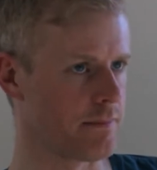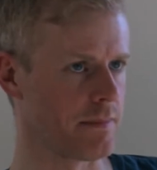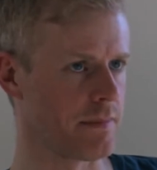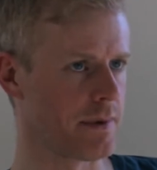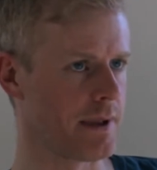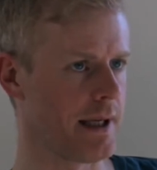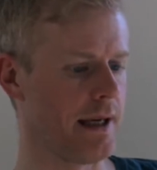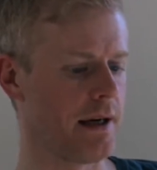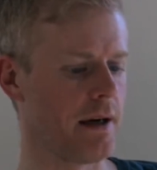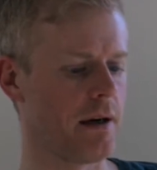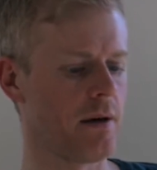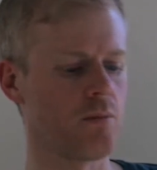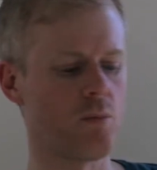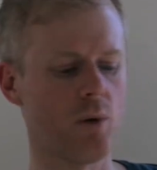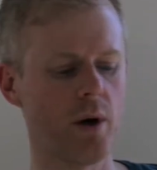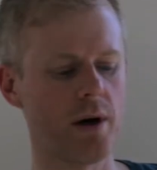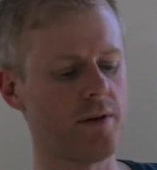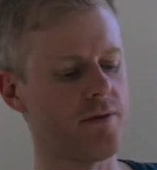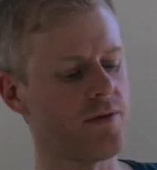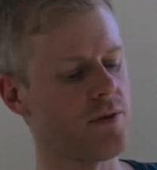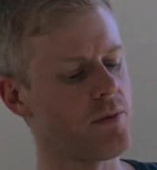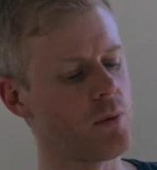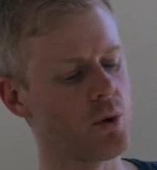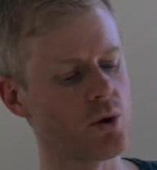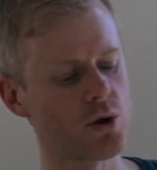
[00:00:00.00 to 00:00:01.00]
They are one
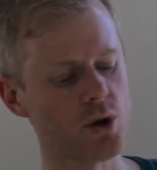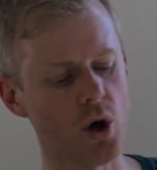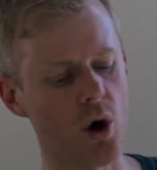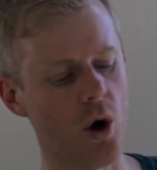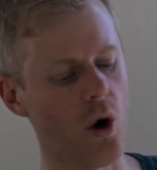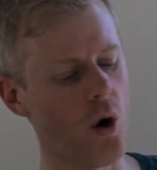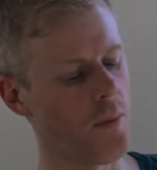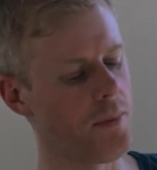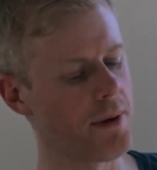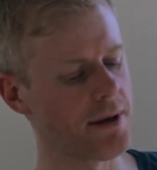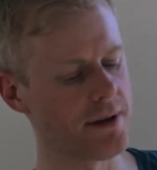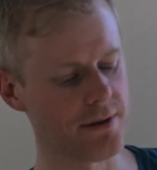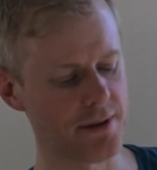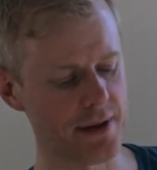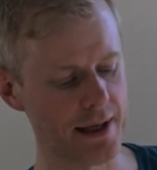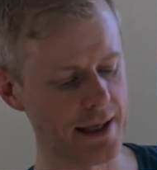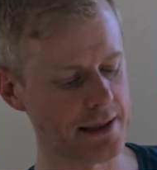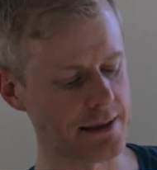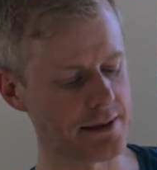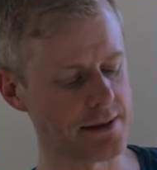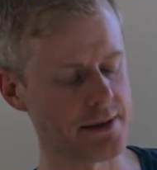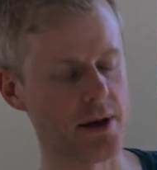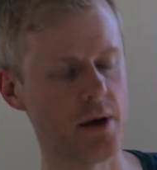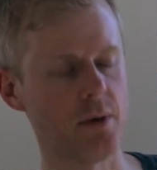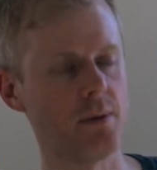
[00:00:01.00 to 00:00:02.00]
of the most common
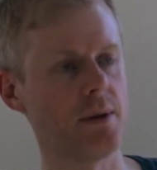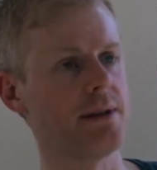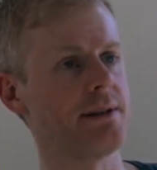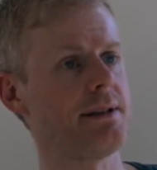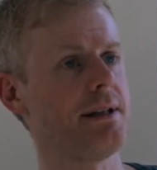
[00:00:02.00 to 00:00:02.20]
things now in